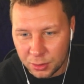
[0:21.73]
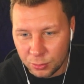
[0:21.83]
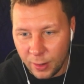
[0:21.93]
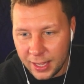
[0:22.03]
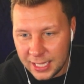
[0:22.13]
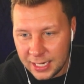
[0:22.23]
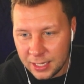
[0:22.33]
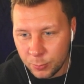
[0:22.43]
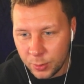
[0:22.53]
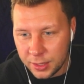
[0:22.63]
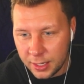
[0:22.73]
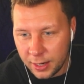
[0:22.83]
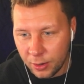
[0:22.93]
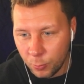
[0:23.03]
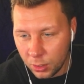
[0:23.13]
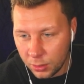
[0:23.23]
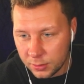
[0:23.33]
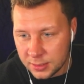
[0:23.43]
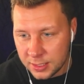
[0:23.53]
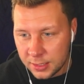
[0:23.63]
threat hidden within our
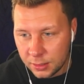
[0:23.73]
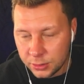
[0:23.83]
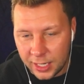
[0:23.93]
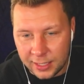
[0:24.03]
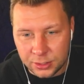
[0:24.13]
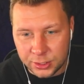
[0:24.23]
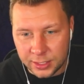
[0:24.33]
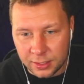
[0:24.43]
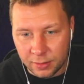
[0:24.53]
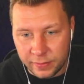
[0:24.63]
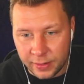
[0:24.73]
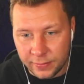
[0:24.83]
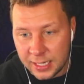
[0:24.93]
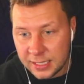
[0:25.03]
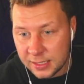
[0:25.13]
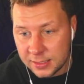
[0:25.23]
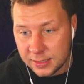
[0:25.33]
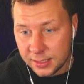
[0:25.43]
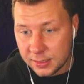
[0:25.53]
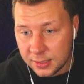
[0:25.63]
world, challenging their very
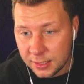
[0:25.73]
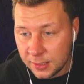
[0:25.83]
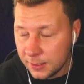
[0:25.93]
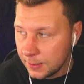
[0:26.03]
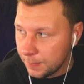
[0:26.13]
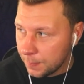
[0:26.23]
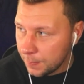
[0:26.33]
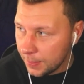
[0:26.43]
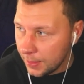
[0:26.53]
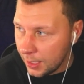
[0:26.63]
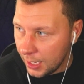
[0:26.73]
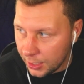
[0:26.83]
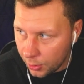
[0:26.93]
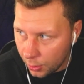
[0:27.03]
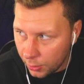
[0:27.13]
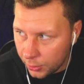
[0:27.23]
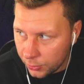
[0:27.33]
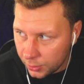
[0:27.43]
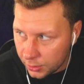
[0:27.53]
existence and our own.